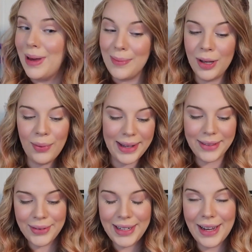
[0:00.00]
Maybe week
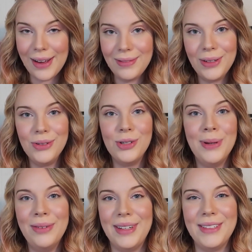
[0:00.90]
three of the Ultra
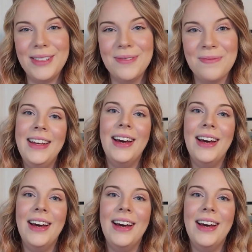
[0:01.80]
Bonus.